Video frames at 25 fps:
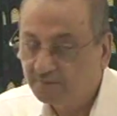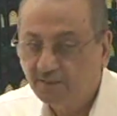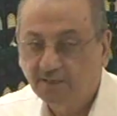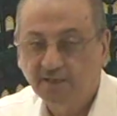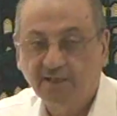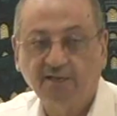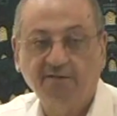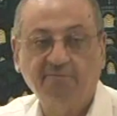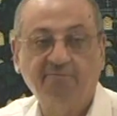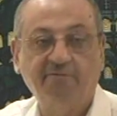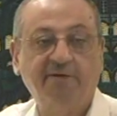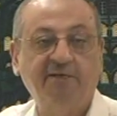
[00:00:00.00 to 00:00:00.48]

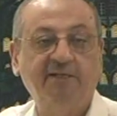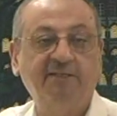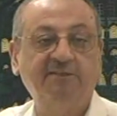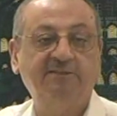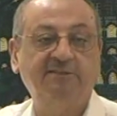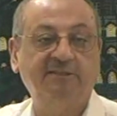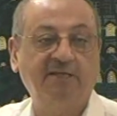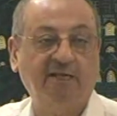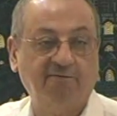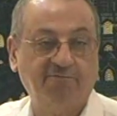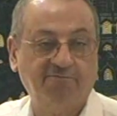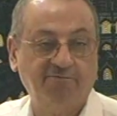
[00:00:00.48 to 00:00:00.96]
If it is
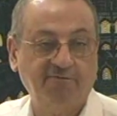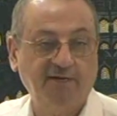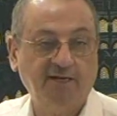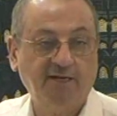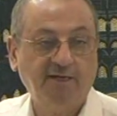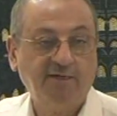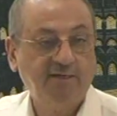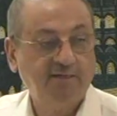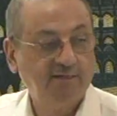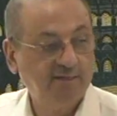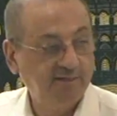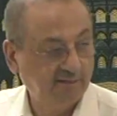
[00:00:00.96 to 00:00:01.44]

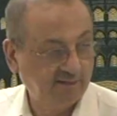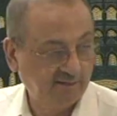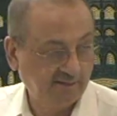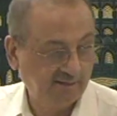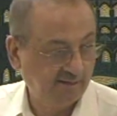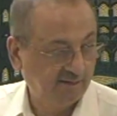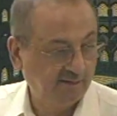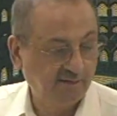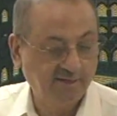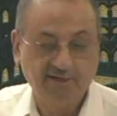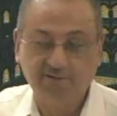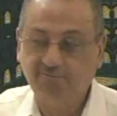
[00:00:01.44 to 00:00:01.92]
definite,
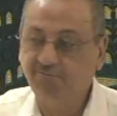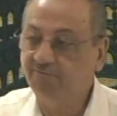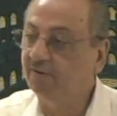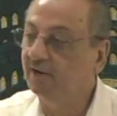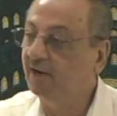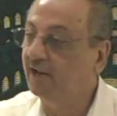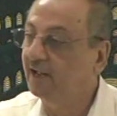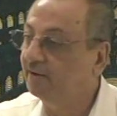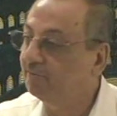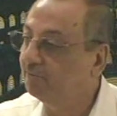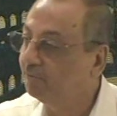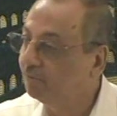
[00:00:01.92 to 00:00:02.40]
it will
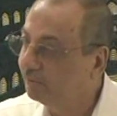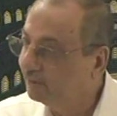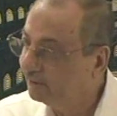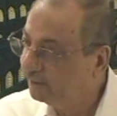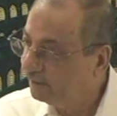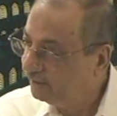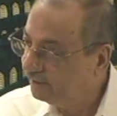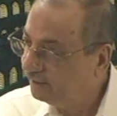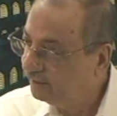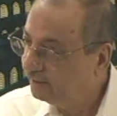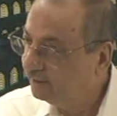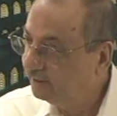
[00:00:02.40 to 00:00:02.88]
have
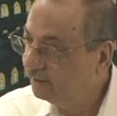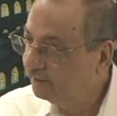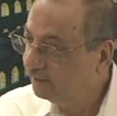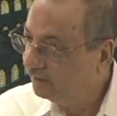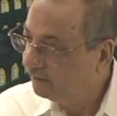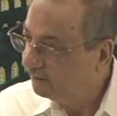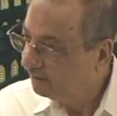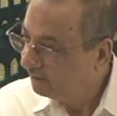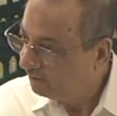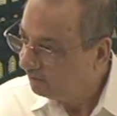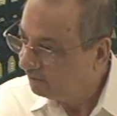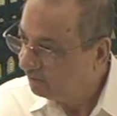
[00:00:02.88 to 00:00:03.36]
only
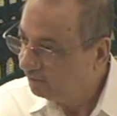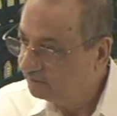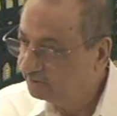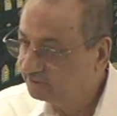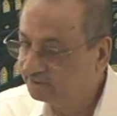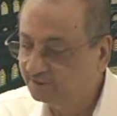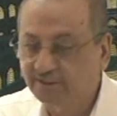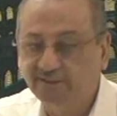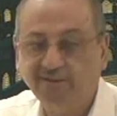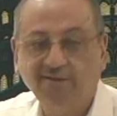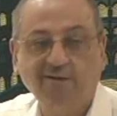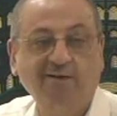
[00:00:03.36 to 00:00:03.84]

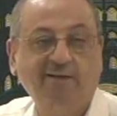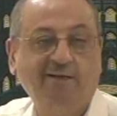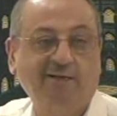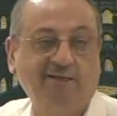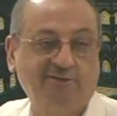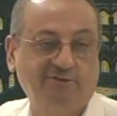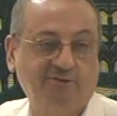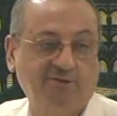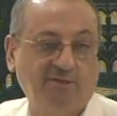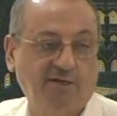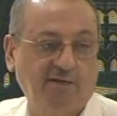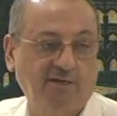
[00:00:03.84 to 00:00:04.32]
single
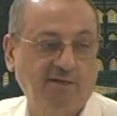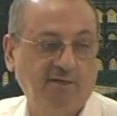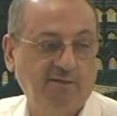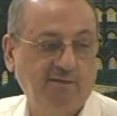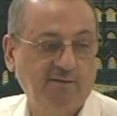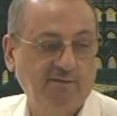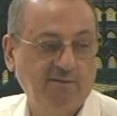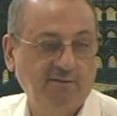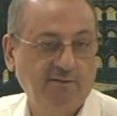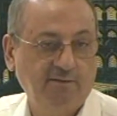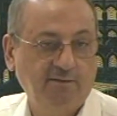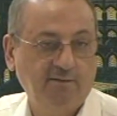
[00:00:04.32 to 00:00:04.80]
kasra.
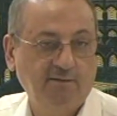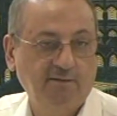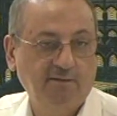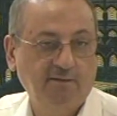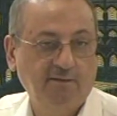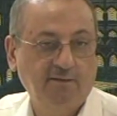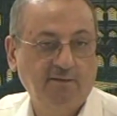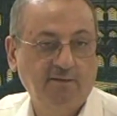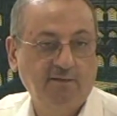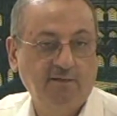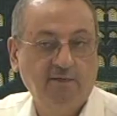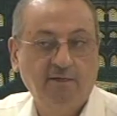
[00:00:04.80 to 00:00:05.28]

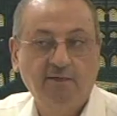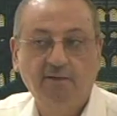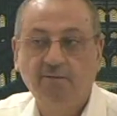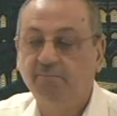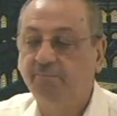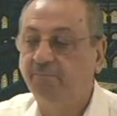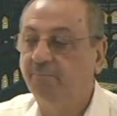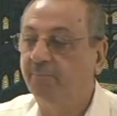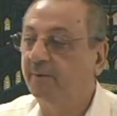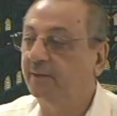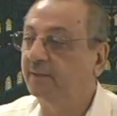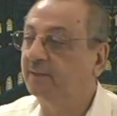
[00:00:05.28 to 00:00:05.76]

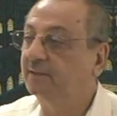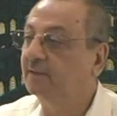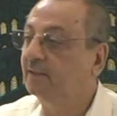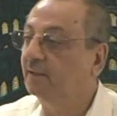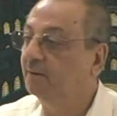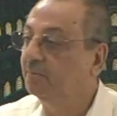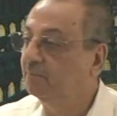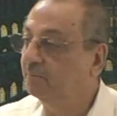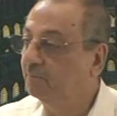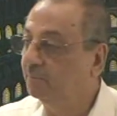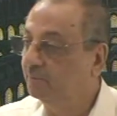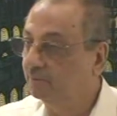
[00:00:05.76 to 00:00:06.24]
But the
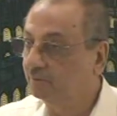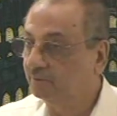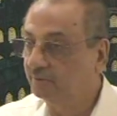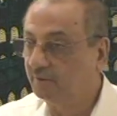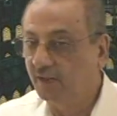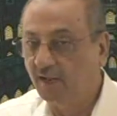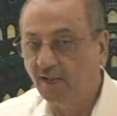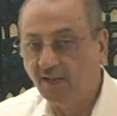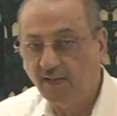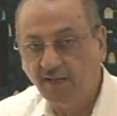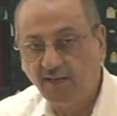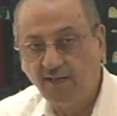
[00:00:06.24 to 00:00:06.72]

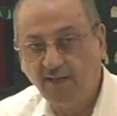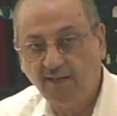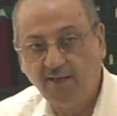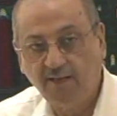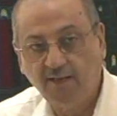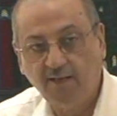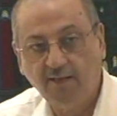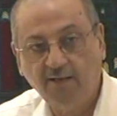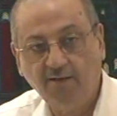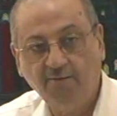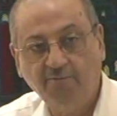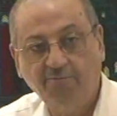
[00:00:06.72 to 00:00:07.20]

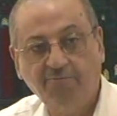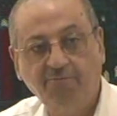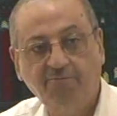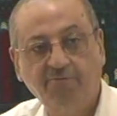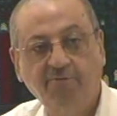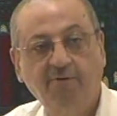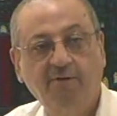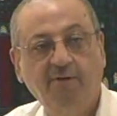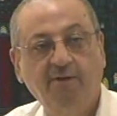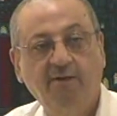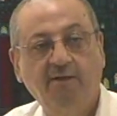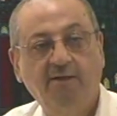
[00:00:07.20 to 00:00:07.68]
mudaf
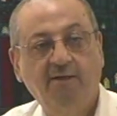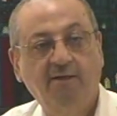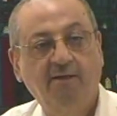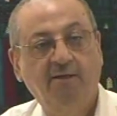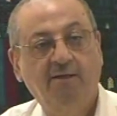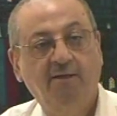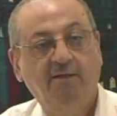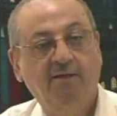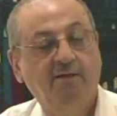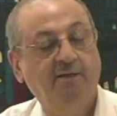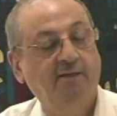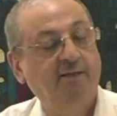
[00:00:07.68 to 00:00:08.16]

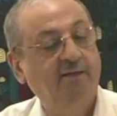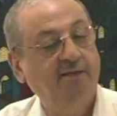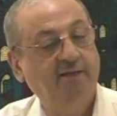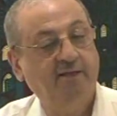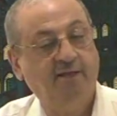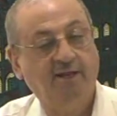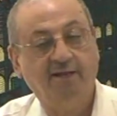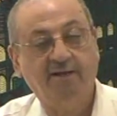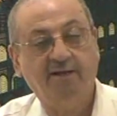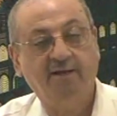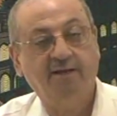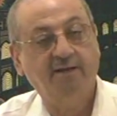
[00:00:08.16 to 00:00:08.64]

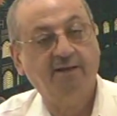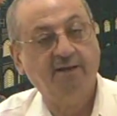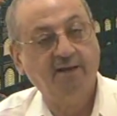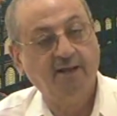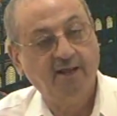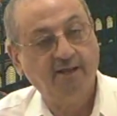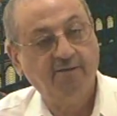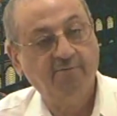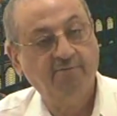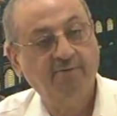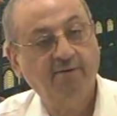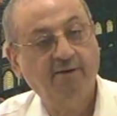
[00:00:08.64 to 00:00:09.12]
can
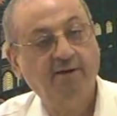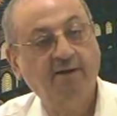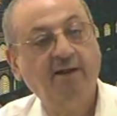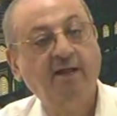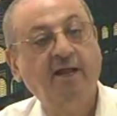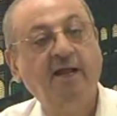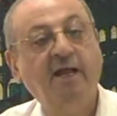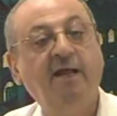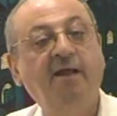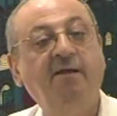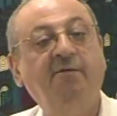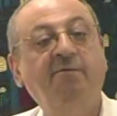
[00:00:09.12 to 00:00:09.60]
never
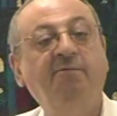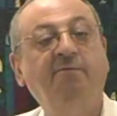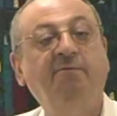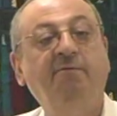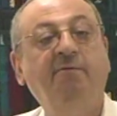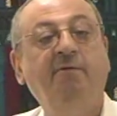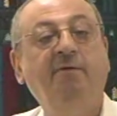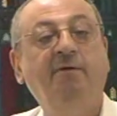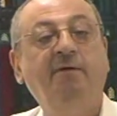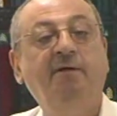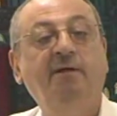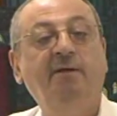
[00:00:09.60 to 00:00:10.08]
have
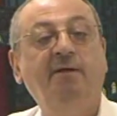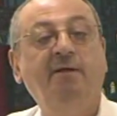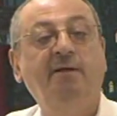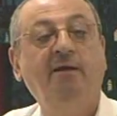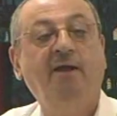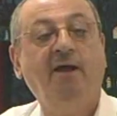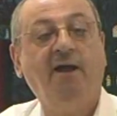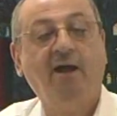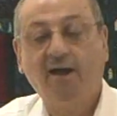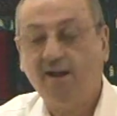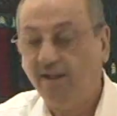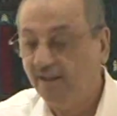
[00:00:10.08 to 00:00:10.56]

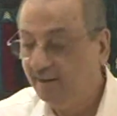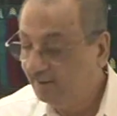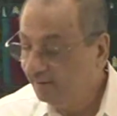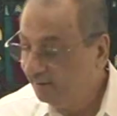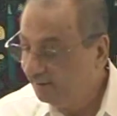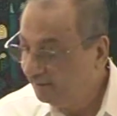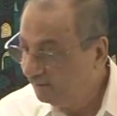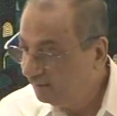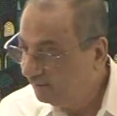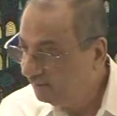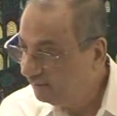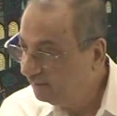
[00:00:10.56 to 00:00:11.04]

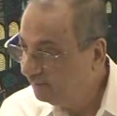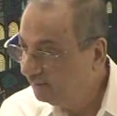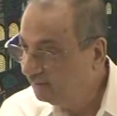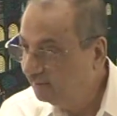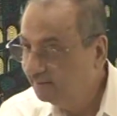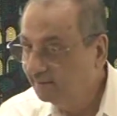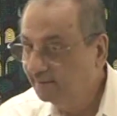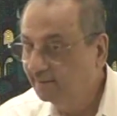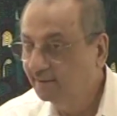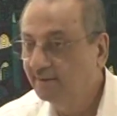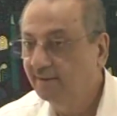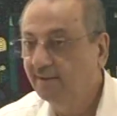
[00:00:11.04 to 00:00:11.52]
al
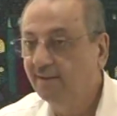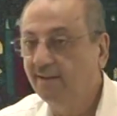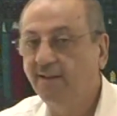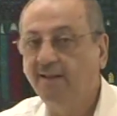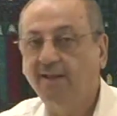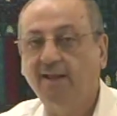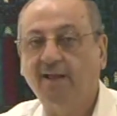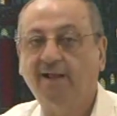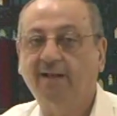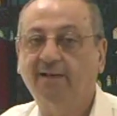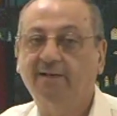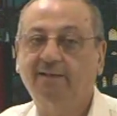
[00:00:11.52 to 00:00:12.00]

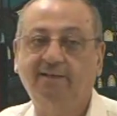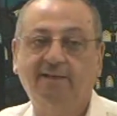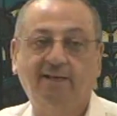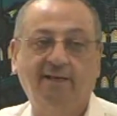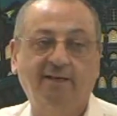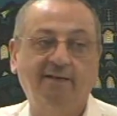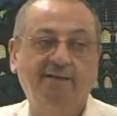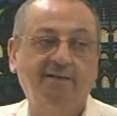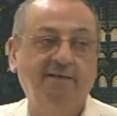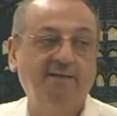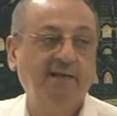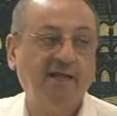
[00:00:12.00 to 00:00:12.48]
and
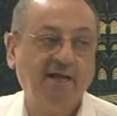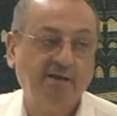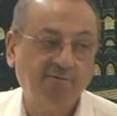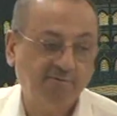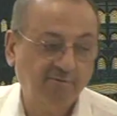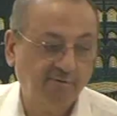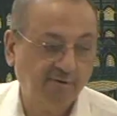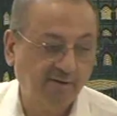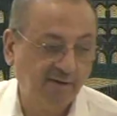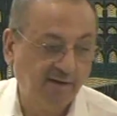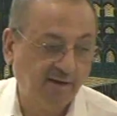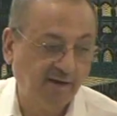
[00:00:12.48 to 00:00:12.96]
can
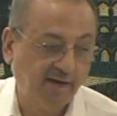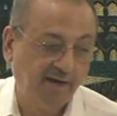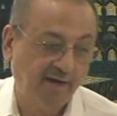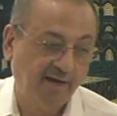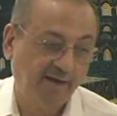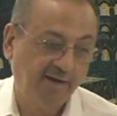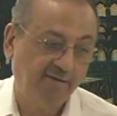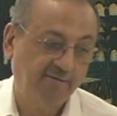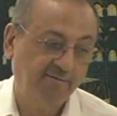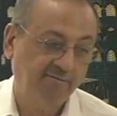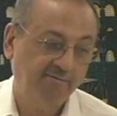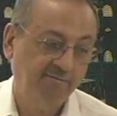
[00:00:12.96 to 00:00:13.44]
never
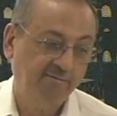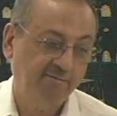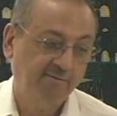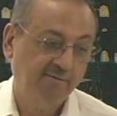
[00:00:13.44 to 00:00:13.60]
have